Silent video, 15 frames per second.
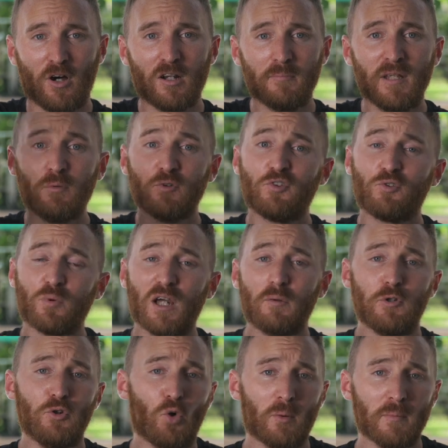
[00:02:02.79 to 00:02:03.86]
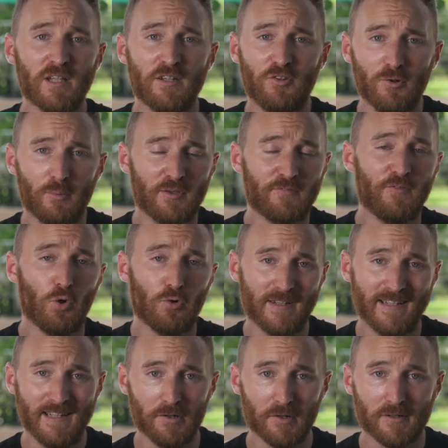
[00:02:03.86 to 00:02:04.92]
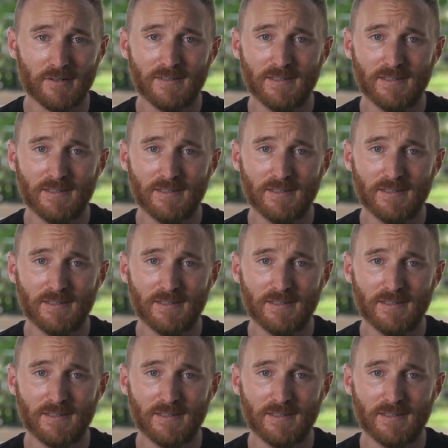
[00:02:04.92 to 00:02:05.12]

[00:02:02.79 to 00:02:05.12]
on me, which is what I would normally do with full gear.